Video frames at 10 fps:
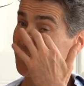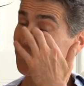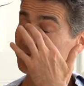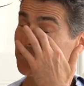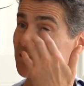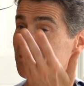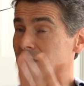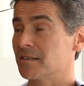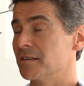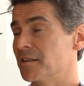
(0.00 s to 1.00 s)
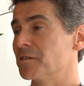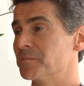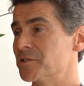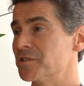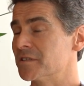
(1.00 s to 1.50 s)
Yeah, it really is a learning
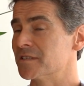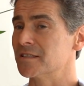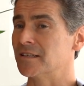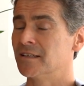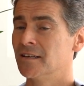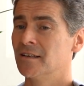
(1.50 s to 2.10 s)
opportunity